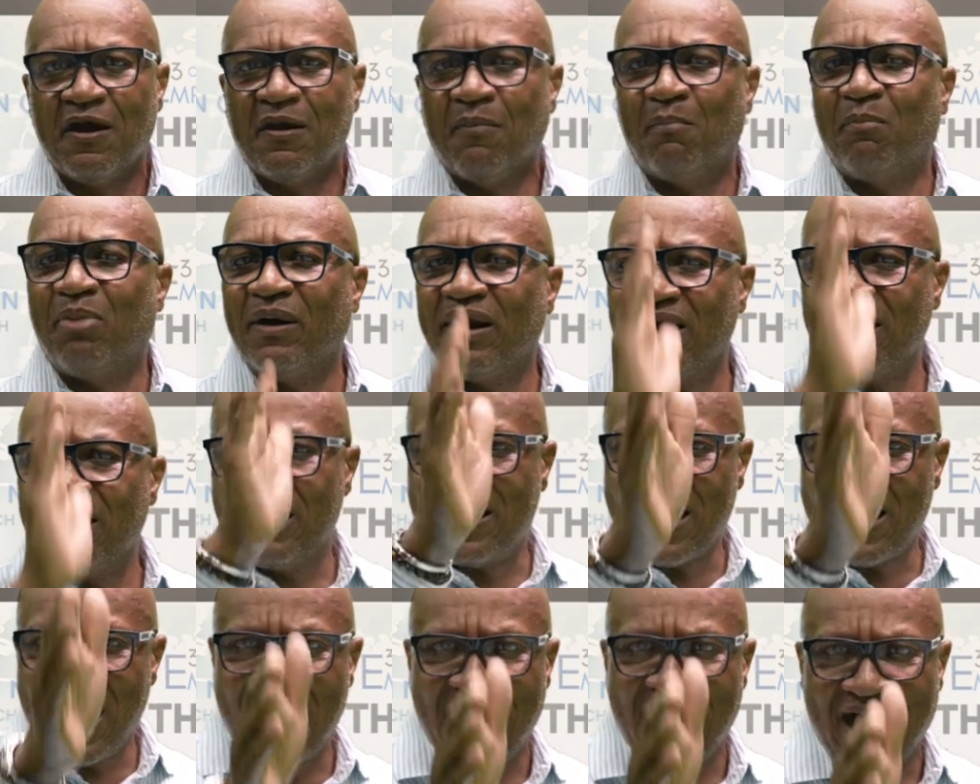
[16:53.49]
but in
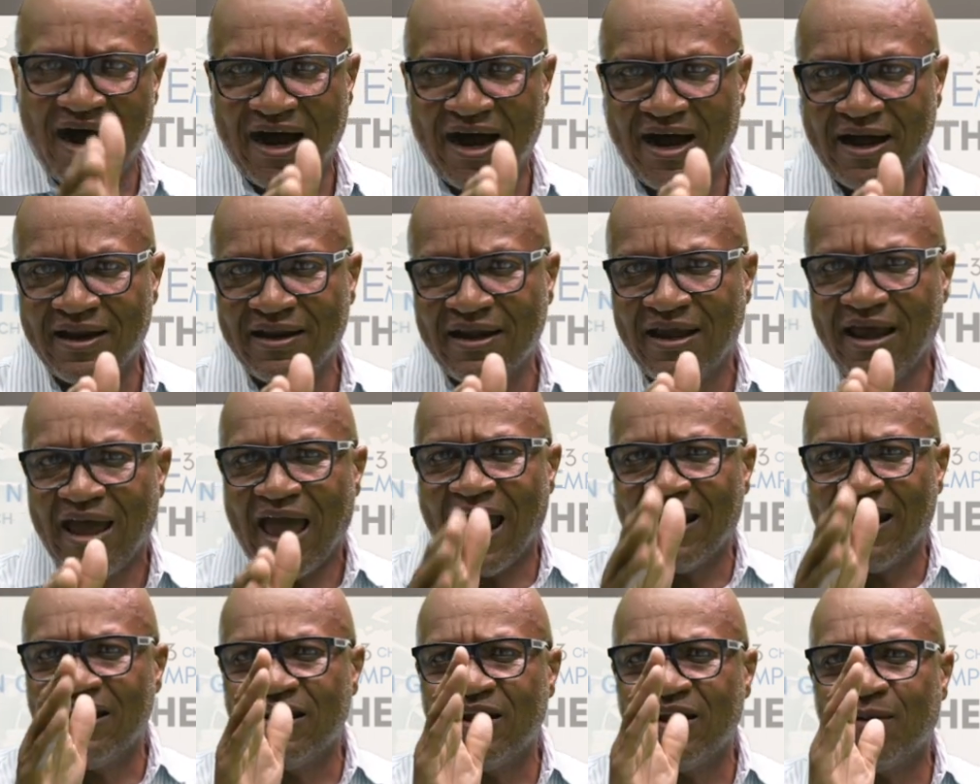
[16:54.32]
God
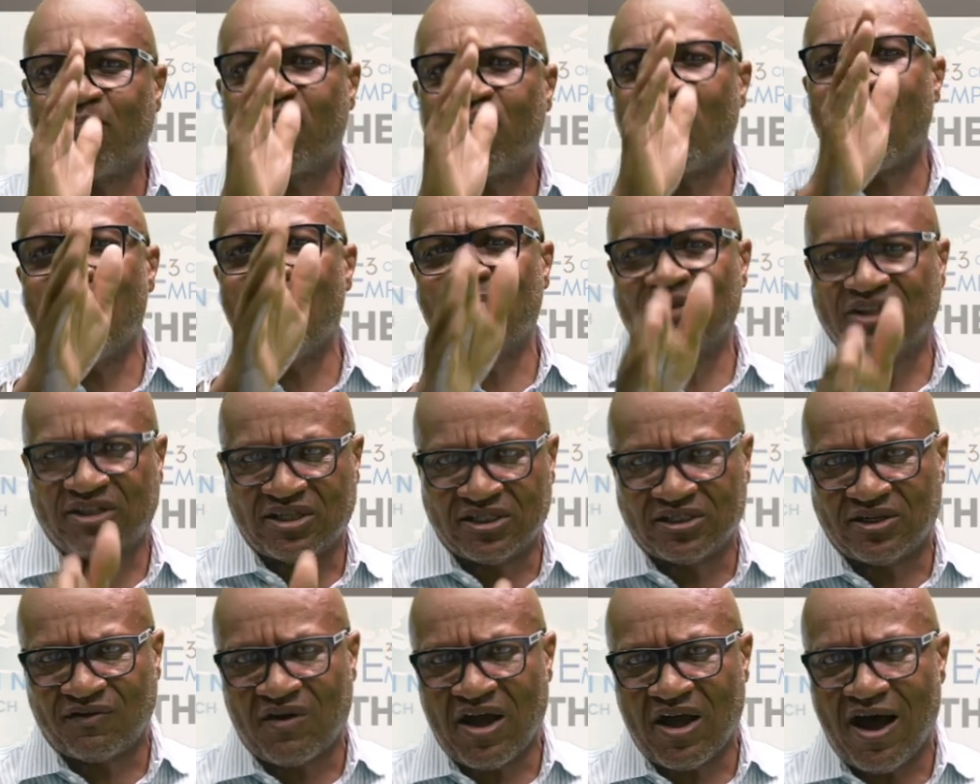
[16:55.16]
and in the
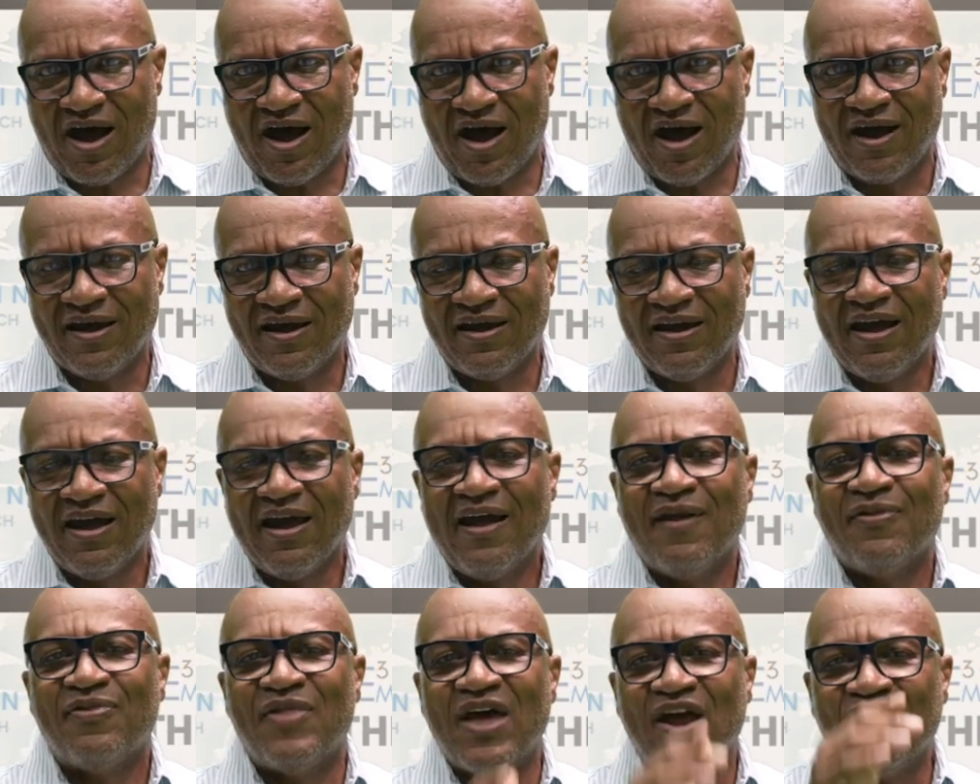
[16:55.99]
promises of God,
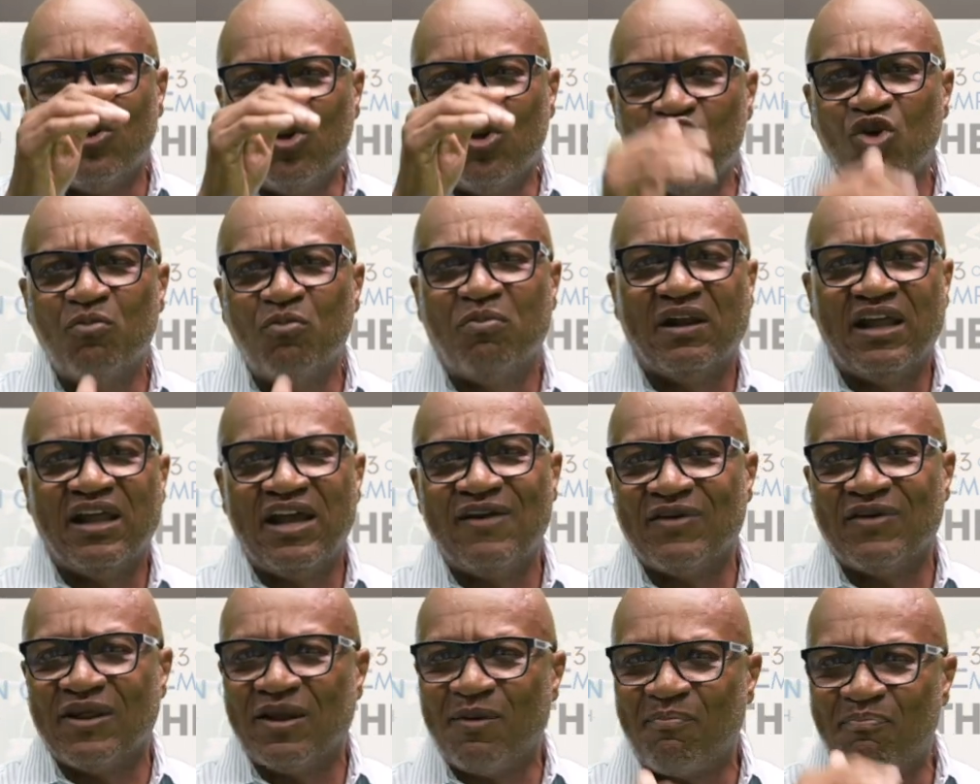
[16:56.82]
that you
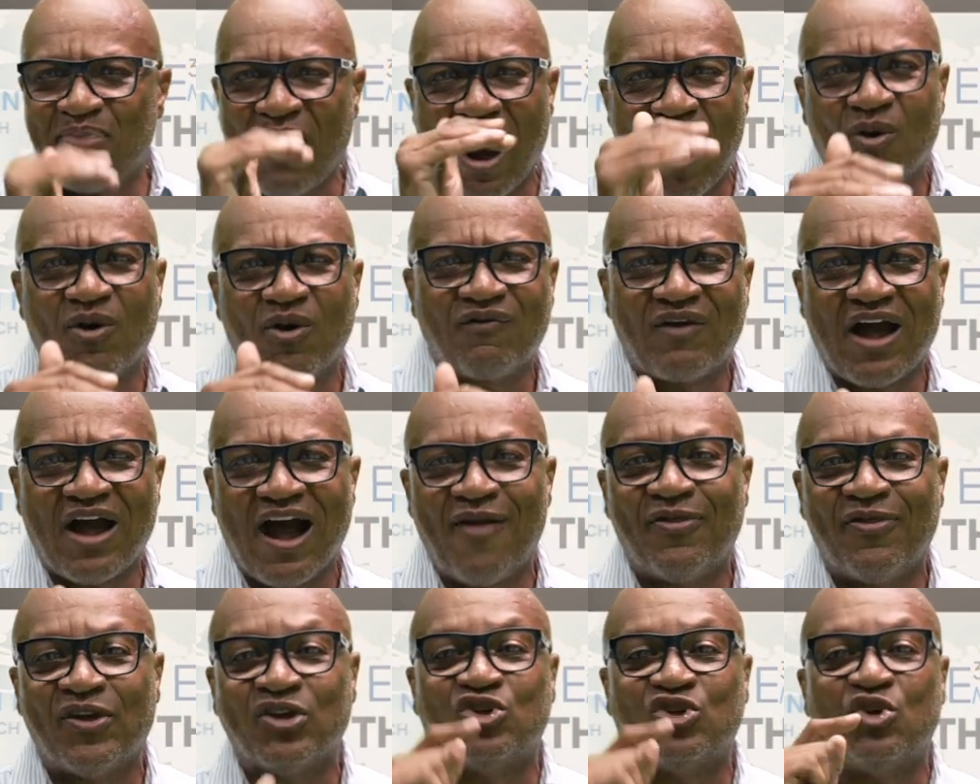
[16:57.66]
believe in the power of
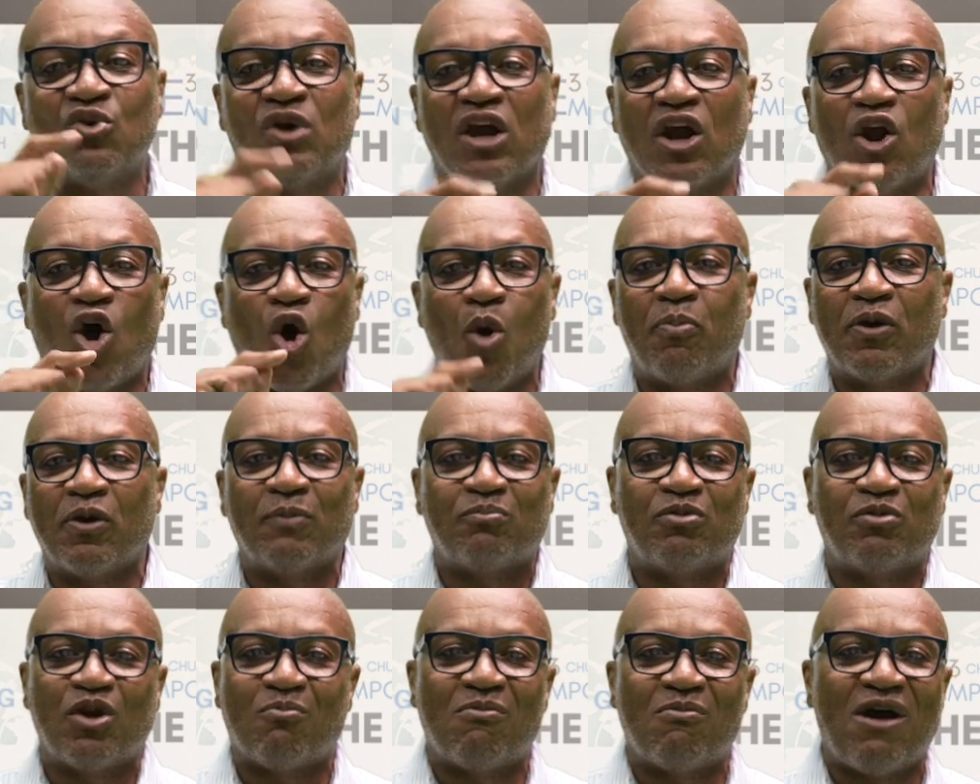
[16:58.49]
God, that you can open
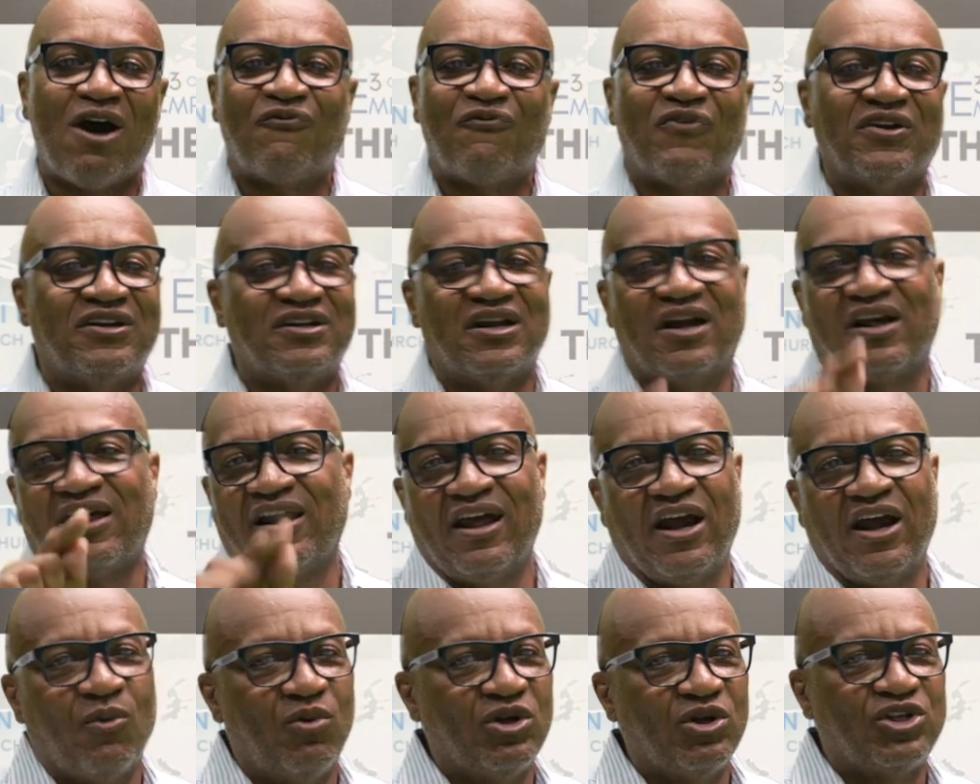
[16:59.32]
up your mouth and
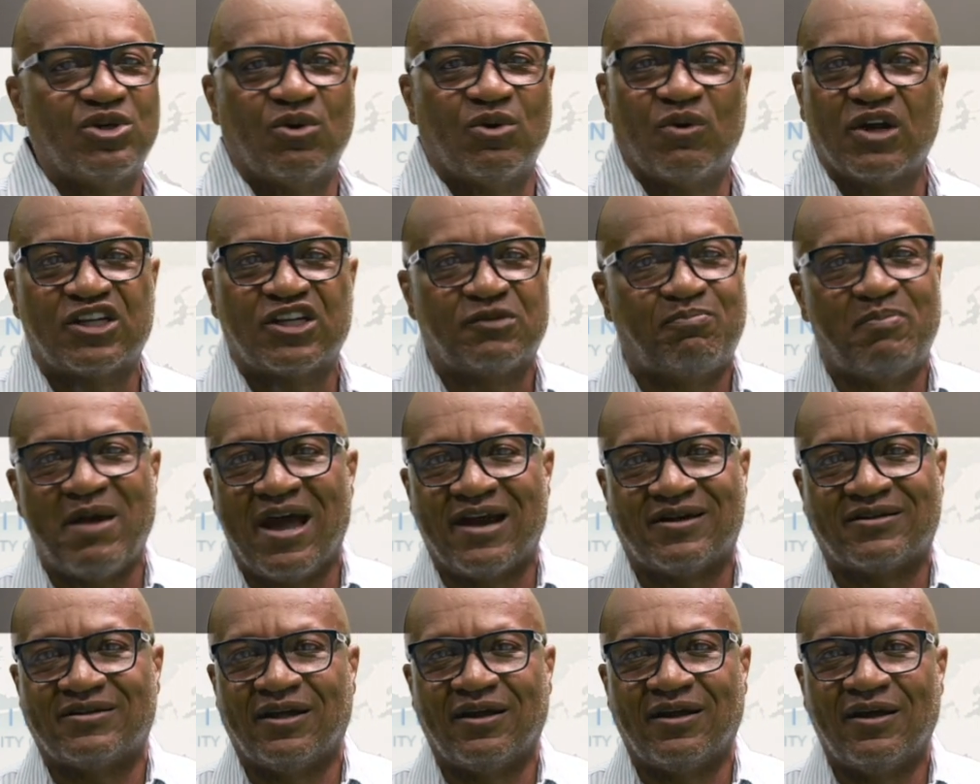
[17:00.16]
declare what you're
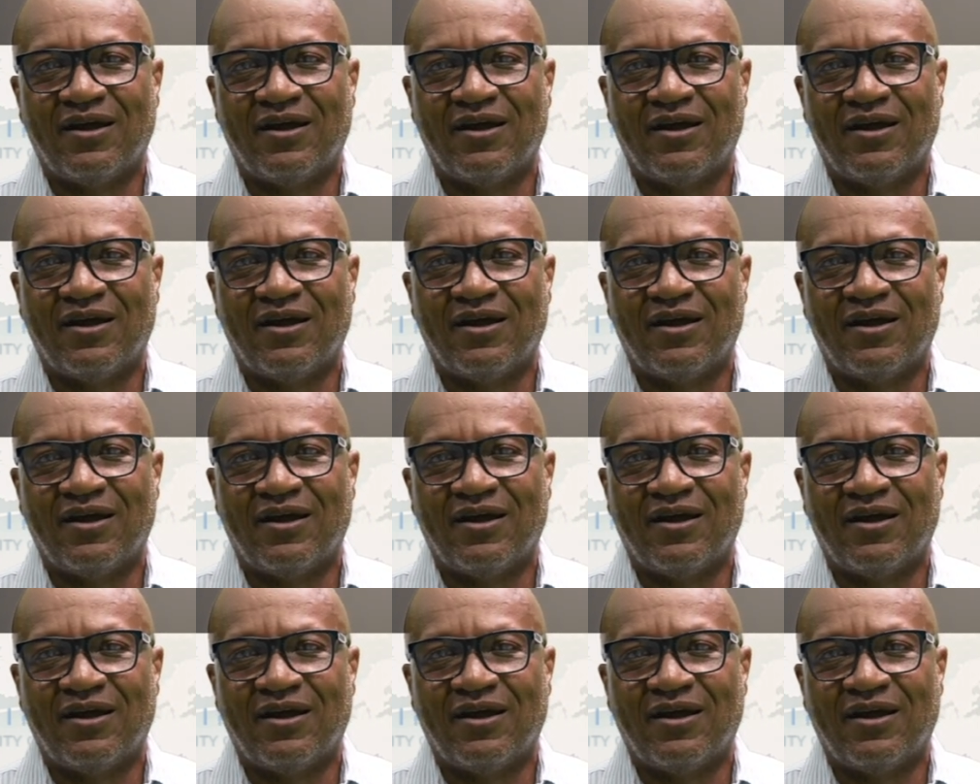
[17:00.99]
expecting.